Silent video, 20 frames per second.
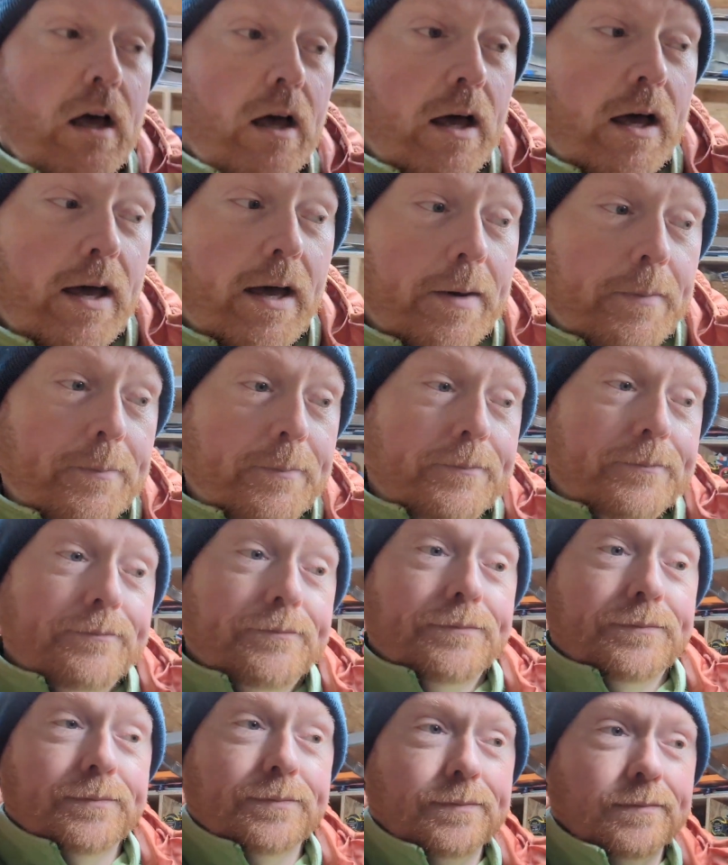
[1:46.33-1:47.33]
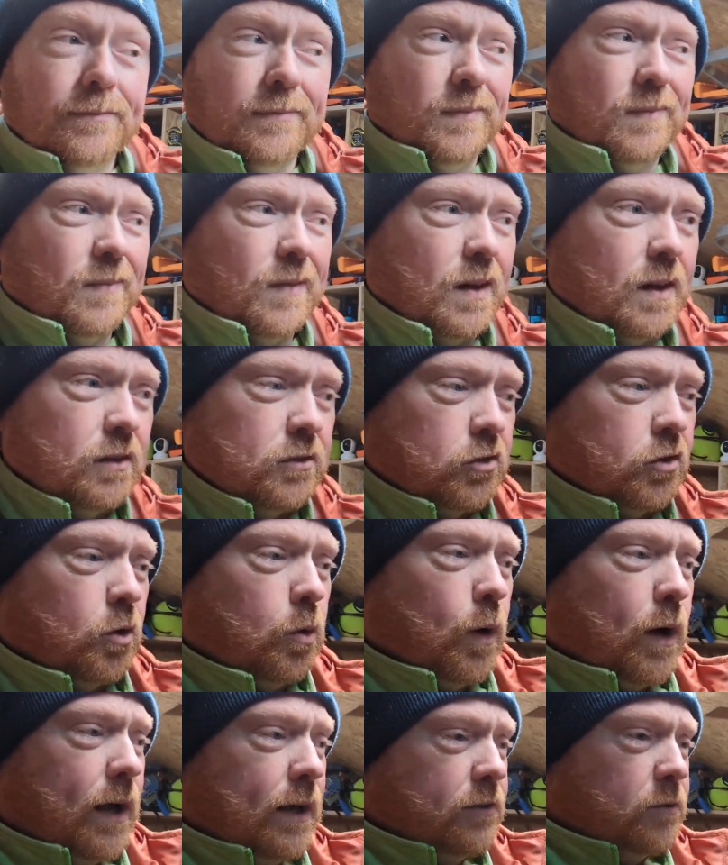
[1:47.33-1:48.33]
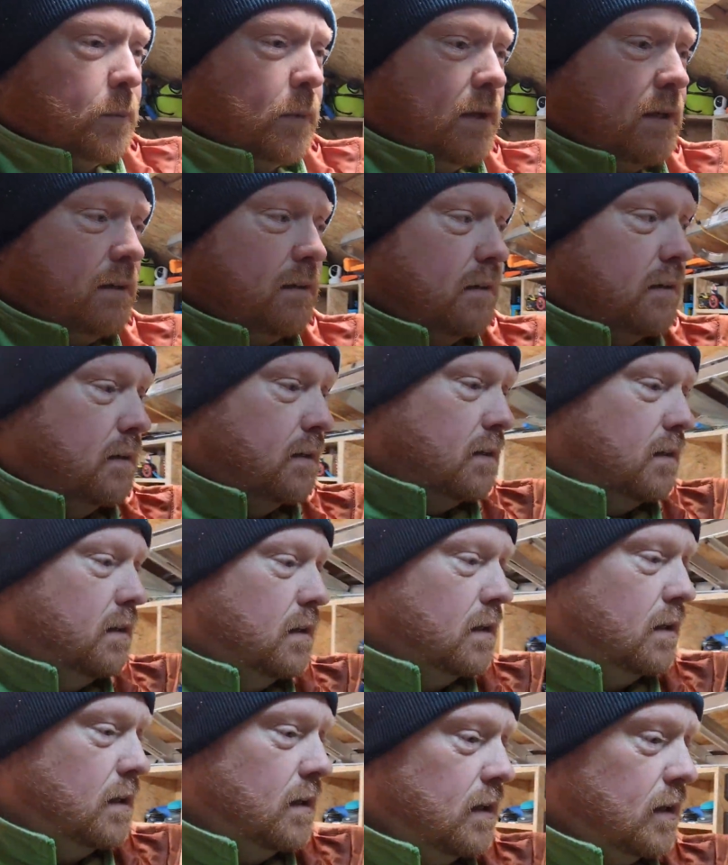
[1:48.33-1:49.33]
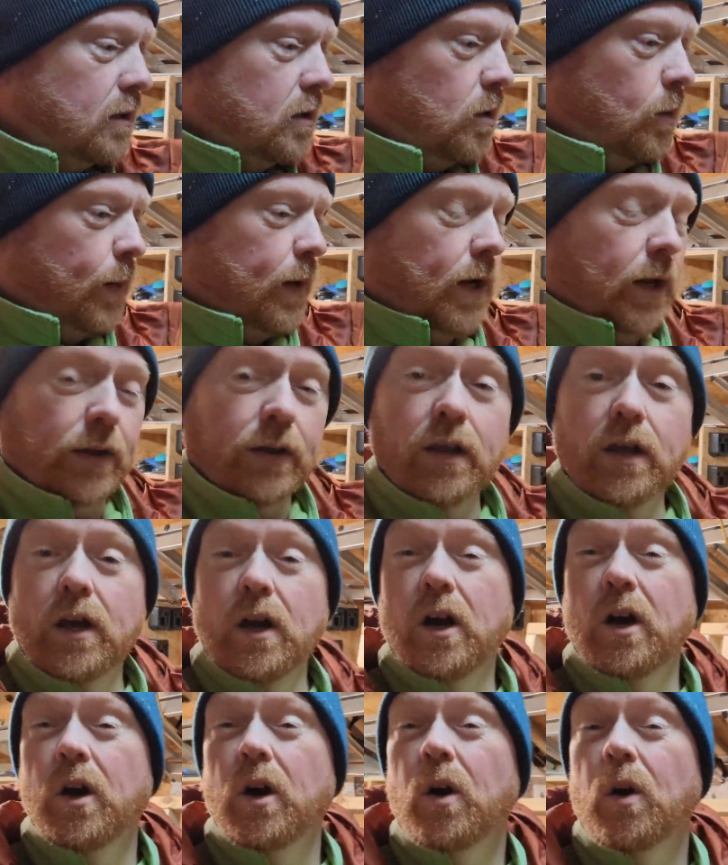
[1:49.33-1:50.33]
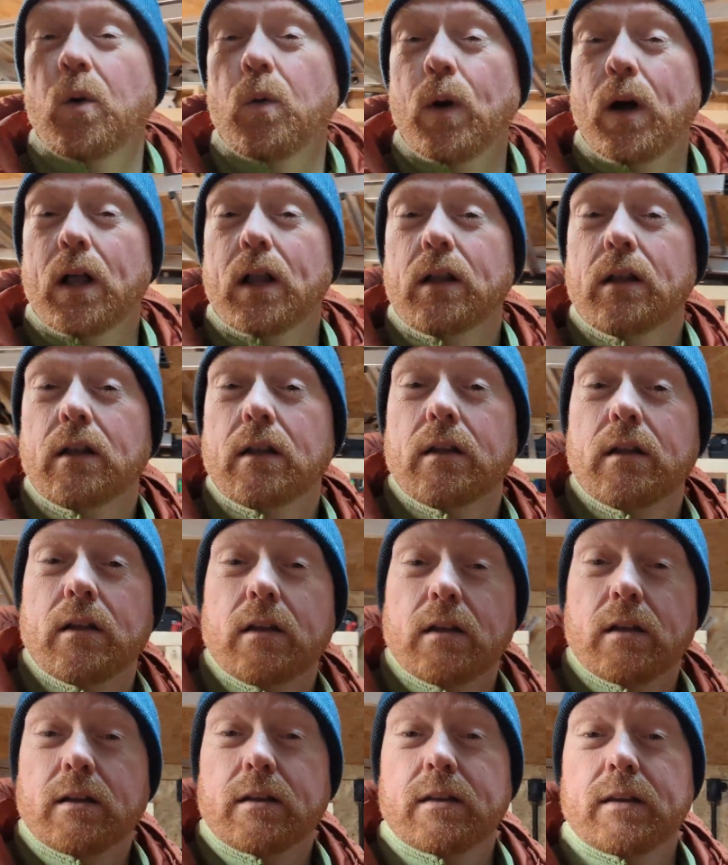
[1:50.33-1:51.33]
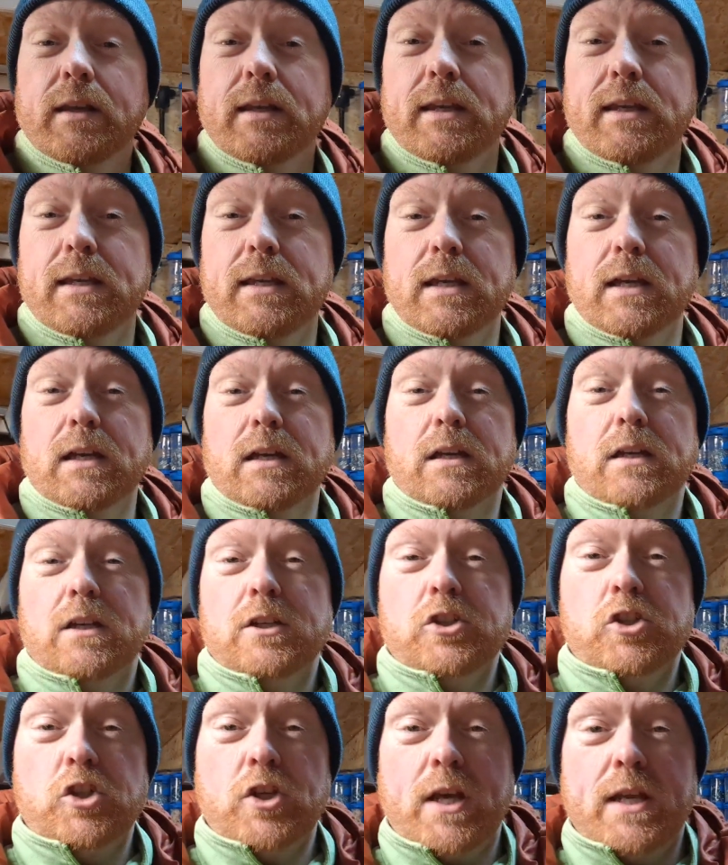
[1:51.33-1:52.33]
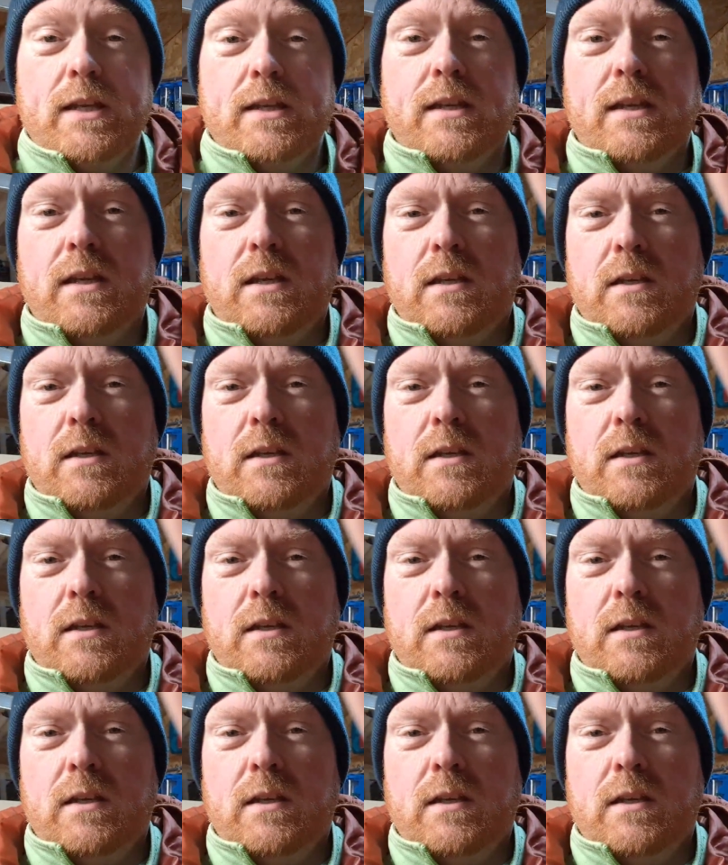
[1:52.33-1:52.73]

So what has been going on? Well, the shed,